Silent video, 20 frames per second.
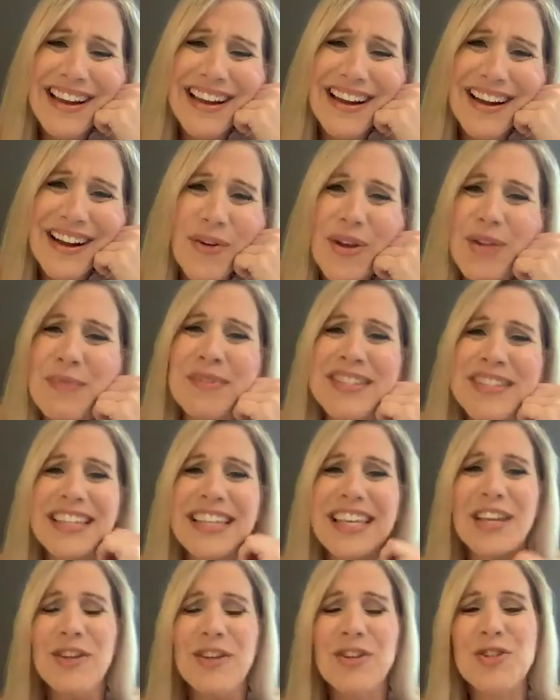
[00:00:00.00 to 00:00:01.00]

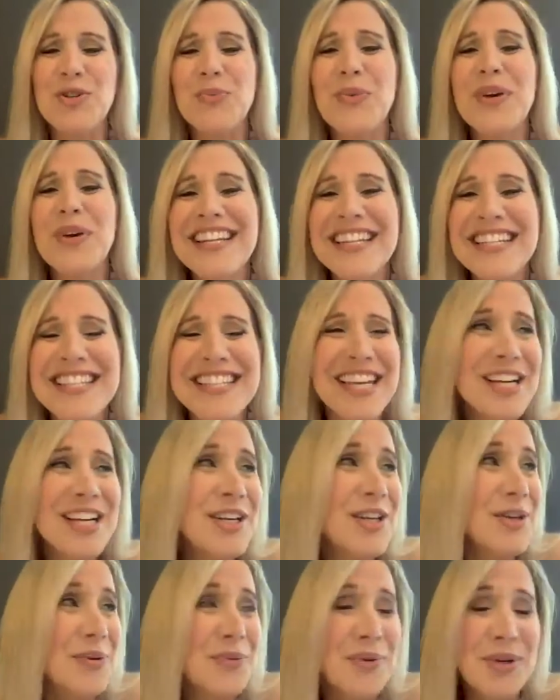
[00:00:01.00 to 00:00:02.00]
what did he say
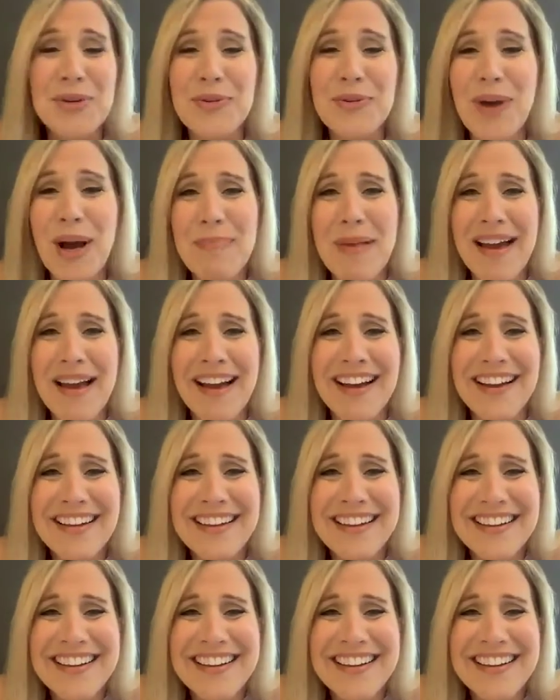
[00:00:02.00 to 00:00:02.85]
to you when you got back?